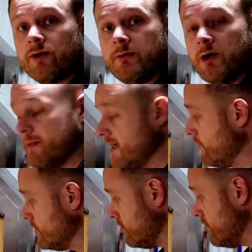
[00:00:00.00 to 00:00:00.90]
the remote
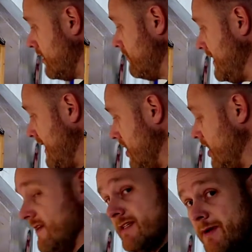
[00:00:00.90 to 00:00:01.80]
meter, which will probably be
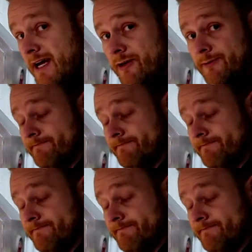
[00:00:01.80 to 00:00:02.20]
on this panel.